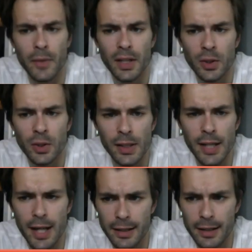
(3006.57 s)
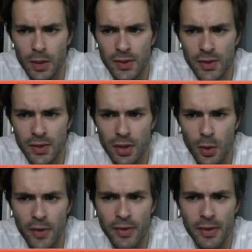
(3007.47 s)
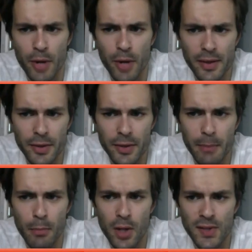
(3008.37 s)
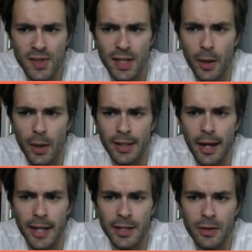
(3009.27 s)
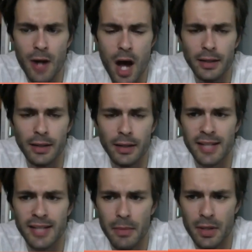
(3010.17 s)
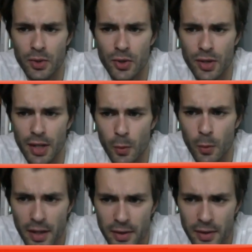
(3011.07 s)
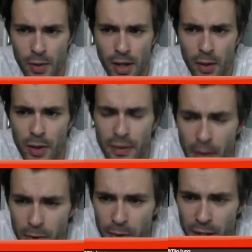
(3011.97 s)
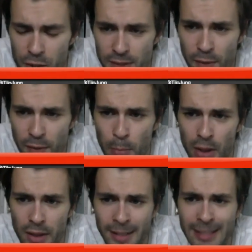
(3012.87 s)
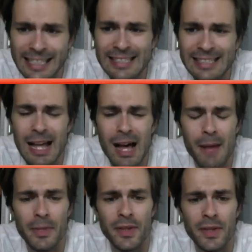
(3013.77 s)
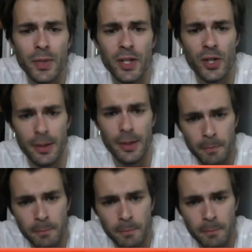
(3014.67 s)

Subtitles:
Julian wants to know, with the Brotherhood and Morsi out, Erdogan damaged, what are the reverberations for political Islam in the region?